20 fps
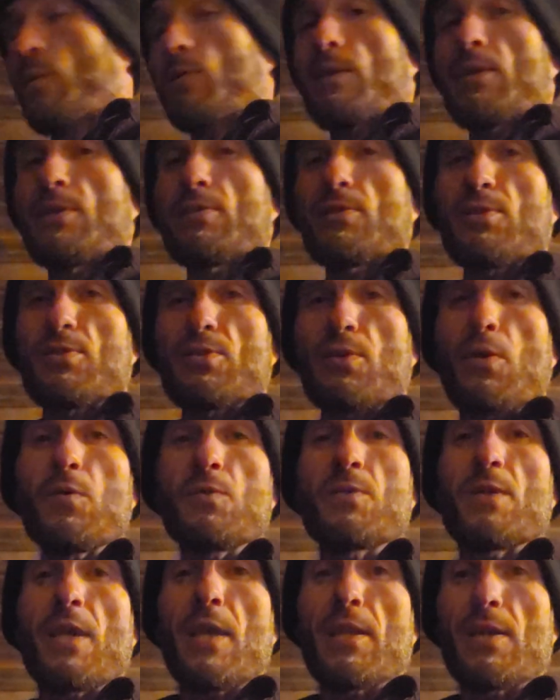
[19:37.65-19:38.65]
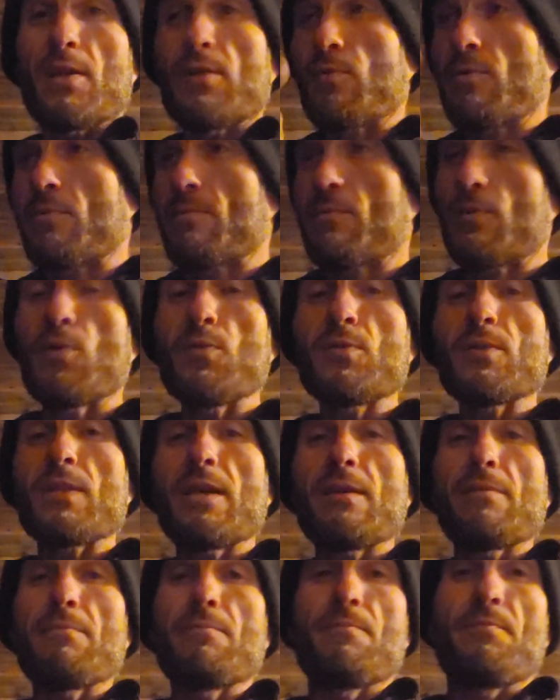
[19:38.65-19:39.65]
at least associated
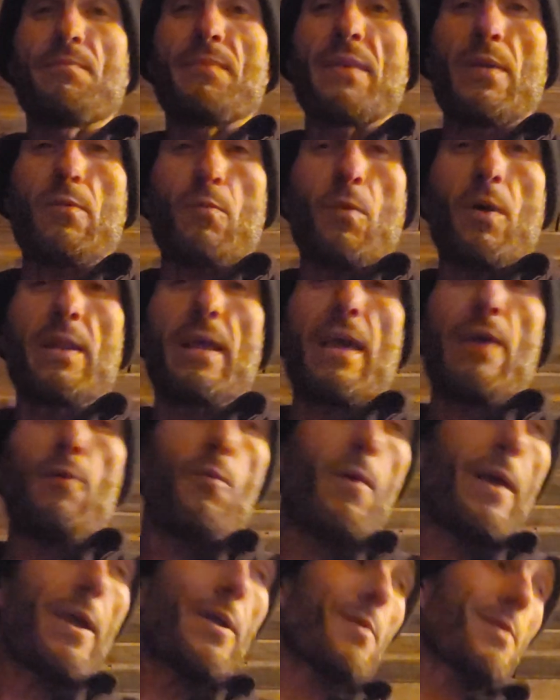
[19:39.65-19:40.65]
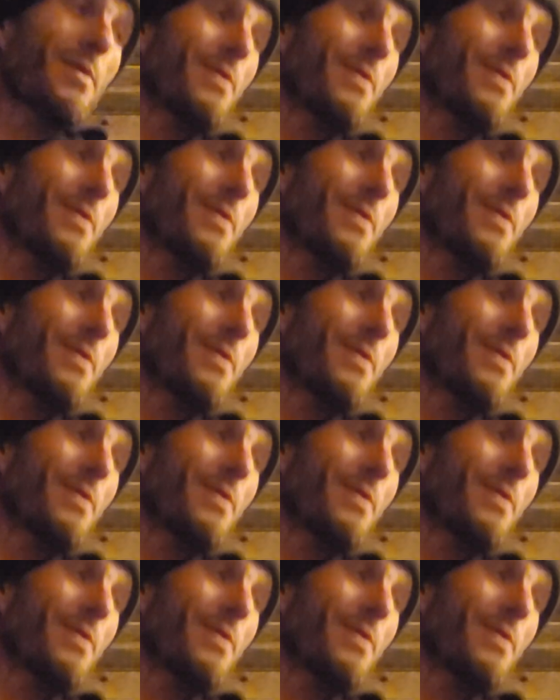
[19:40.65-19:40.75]
loosely in one way or